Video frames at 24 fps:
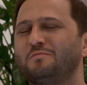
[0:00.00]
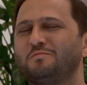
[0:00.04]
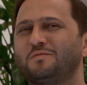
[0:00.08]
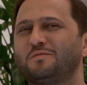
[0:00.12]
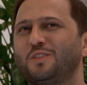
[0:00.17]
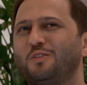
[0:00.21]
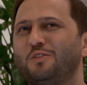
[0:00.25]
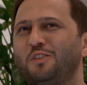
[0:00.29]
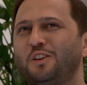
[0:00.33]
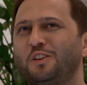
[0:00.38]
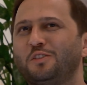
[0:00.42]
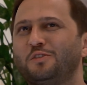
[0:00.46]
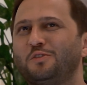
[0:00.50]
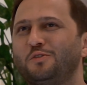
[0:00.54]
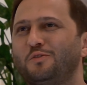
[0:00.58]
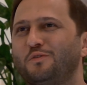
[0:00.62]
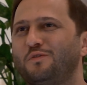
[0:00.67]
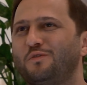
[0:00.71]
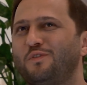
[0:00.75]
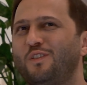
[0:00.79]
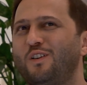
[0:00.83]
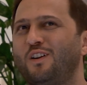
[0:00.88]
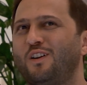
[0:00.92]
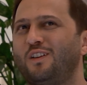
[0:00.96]
going too
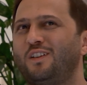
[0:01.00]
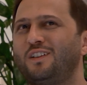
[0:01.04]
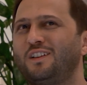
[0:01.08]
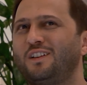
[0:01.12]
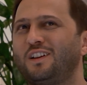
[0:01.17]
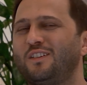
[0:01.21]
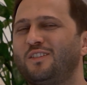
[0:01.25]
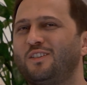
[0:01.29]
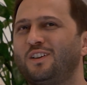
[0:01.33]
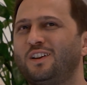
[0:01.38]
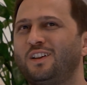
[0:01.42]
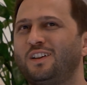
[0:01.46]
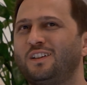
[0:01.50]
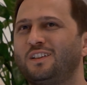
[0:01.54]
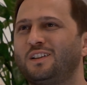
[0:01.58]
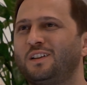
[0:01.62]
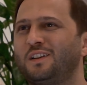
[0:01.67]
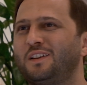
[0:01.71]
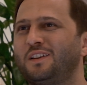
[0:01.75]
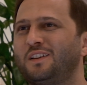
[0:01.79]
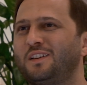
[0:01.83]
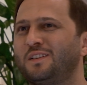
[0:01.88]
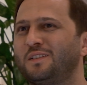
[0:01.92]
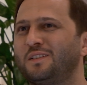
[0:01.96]
far regarding
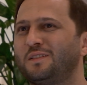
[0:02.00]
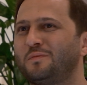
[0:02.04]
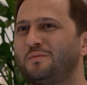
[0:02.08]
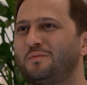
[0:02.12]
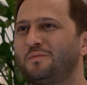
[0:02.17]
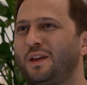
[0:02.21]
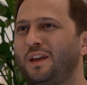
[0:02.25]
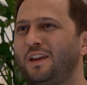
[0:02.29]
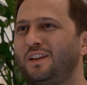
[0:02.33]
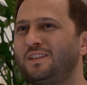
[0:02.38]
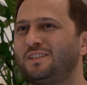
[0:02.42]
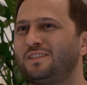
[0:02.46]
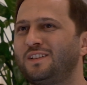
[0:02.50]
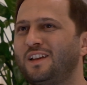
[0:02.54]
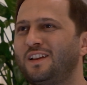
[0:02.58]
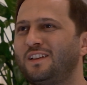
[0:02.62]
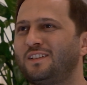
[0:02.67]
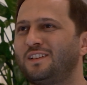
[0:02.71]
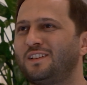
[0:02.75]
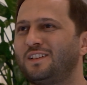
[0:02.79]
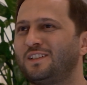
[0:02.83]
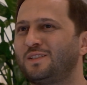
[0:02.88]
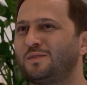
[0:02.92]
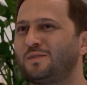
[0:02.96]
the pace
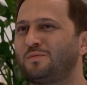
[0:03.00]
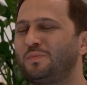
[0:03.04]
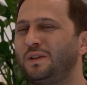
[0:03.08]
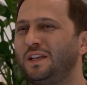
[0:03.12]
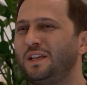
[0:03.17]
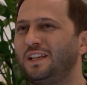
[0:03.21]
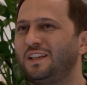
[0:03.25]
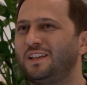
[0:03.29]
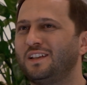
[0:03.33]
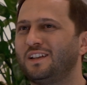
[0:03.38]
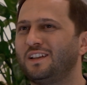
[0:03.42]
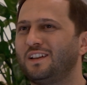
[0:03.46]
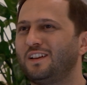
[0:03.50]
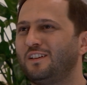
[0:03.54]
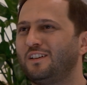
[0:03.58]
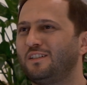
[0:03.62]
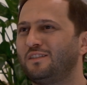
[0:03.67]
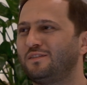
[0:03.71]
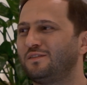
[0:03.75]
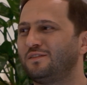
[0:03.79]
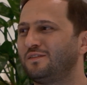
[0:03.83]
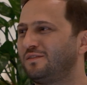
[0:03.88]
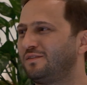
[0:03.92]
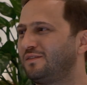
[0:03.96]
and the speed
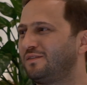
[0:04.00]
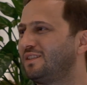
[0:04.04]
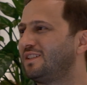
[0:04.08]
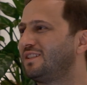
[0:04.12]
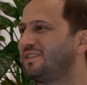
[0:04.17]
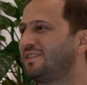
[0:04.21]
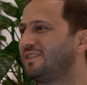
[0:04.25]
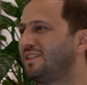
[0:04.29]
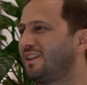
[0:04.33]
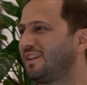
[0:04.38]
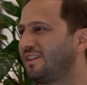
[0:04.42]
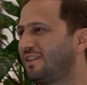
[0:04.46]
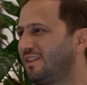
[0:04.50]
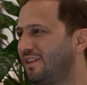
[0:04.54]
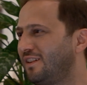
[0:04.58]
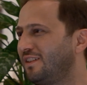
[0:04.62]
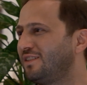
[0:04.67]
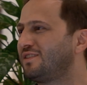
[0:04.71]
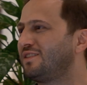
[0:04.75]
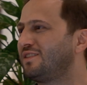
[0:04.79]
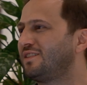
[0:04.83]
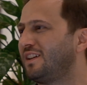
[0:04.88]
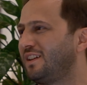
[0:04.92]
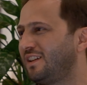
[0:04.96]
of this
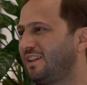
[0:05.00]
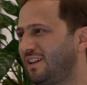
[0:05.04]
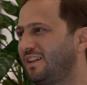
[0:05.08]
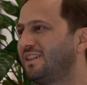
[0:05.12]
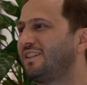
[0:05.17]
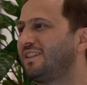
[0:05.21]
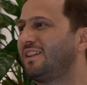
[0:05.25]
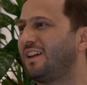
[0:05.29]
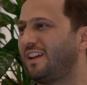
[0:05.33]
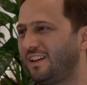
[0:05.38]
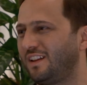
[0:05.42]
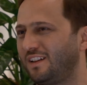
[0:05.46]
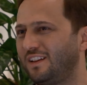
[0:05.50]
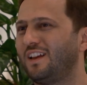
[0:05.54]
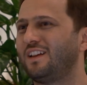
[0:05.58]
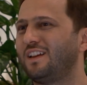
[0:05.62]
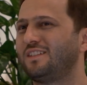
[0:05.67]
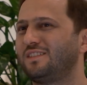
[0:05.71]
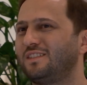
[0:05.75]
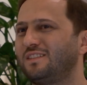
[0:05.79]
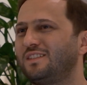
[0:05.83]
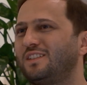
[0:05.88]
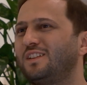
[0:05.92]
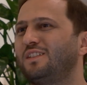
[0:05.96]
technology that
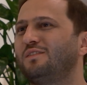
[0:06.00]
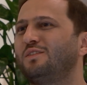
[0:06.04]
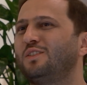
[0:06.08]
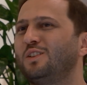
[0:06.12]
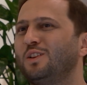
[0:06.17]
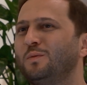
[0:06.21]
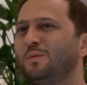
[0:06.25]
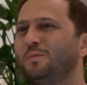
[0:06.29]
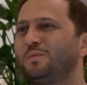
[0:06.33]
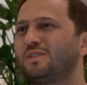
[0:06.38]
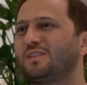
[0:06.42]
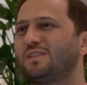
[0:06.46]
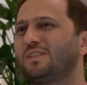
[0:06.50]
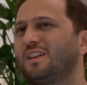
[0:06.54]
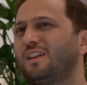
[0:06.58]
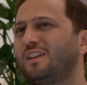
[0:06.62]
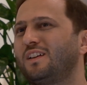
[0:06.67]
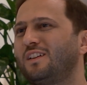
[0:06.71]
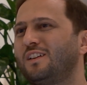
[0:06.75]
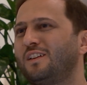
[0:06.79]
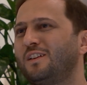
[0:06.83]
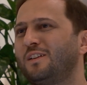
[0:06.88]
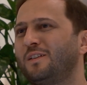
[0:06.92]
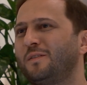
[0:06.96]
as it develops.
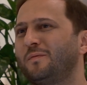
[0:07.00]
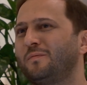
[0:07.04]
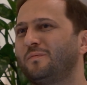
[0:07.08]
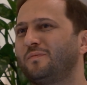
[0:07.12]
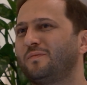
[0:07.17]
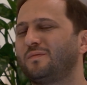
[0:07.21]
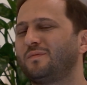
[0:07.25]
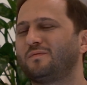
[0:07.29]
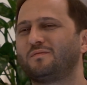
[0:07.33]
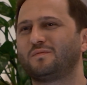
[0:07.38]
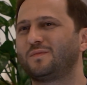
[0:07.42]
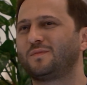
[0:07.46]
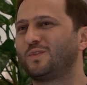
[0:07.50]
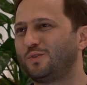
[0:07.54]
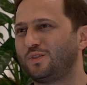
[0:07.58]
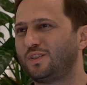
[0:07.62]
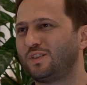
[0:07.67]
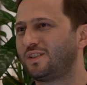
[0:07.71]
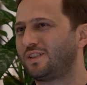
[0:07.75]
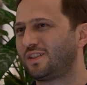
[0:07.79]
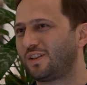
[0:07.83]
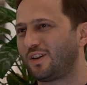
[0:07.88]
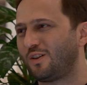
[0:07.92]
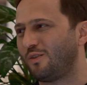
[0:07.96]
2
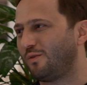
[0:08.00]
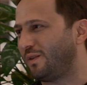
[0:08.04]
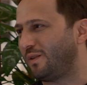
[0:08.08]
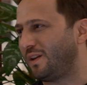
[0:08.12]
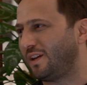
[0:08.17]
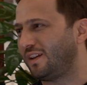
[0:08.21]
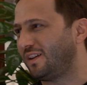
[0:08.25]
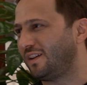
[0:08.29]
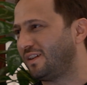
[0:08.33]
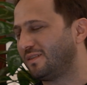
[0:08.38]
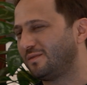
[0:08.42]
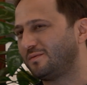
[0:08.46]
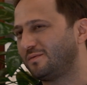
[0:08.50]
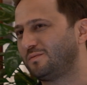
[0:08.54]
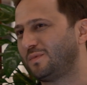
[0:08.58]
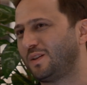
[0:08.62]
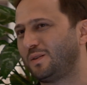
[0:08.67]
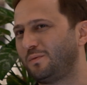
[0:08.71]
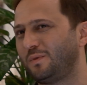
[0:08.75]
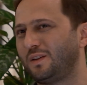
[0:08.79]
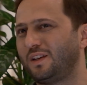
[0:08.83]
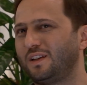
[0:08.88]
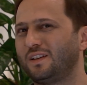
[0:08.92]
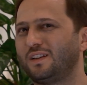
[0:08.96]
years ago, we
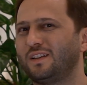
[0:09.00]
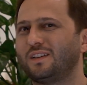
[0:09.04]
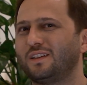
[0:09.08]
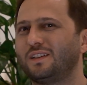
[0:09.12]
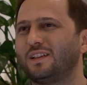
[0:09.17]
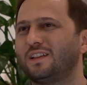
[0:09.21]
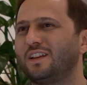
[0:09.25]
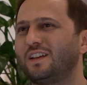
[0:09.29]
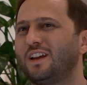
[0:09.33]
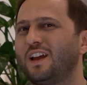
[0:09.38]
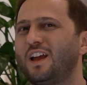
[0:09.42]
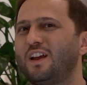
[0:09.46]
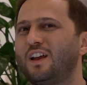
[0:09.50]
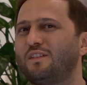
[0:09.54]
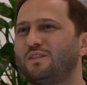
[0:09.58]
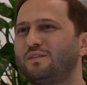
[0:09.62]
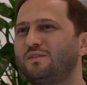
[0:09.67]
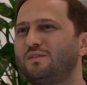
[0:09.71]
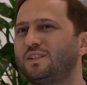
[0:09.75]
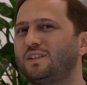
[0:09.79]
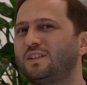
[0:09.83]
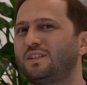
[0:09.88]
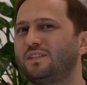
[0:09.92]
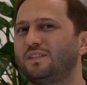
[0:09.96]
maybe didn't have
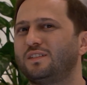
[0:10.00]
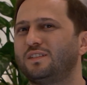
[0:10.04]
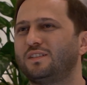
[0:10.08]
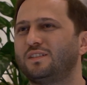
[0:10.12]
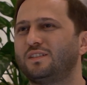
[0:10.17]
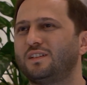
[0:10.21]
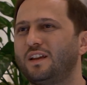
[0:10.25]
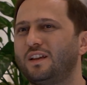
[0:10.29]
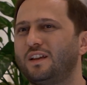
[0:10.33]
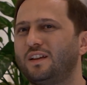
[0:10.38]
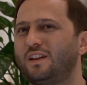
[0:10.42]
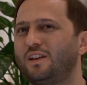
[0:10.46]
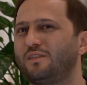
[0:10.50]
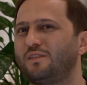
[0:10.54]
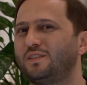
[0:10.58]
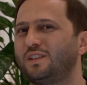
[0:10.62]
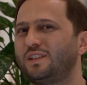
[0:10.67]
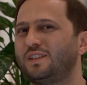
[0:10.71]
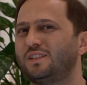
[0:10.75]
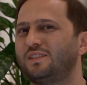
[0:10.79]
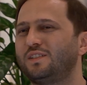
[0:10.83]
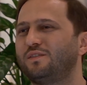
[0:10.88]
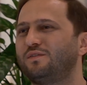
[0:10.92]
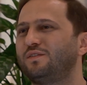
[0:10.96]
even any of
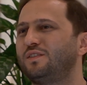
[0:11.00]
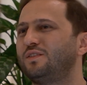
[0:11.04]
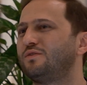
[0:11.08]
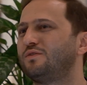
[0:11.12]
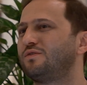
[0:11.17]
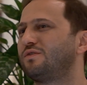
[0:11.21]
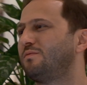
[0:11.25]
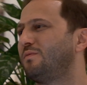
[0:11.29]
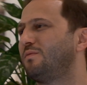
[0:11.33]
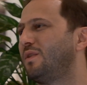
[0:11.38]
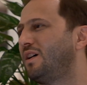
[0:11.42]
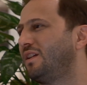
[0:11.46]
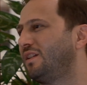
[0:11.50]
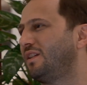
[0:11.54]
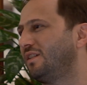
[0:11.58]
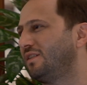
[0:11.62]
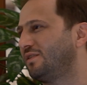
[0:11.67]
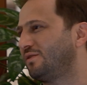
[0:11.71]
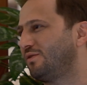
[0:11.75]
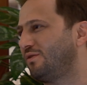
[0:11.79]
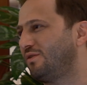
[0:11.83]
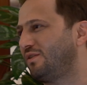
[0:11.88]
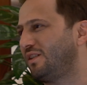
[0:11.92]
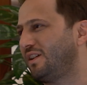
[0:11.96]
these diffusion
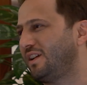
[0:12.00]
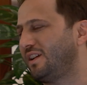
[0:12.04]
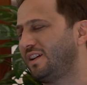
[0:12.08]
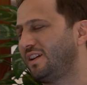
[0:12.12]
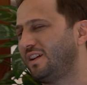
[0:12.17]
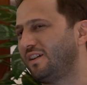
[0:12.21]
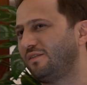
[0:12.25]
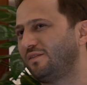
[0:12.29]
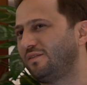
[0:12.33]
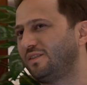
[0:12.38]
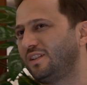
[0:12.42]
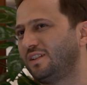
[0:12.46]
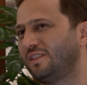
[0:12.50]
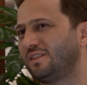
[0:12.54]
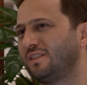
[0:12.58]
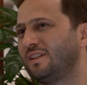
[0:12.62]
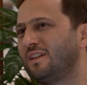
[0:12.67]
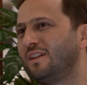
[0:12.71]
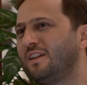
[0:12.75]
models or any of these